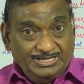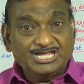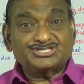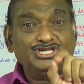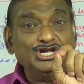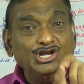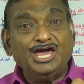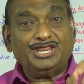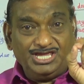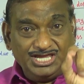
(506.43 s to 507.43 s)
The
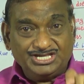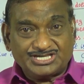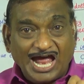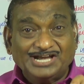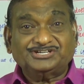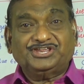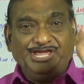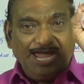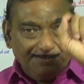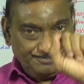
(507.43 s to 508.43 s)
singular is
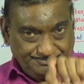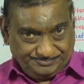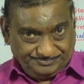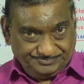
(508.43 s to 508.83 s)
atrium.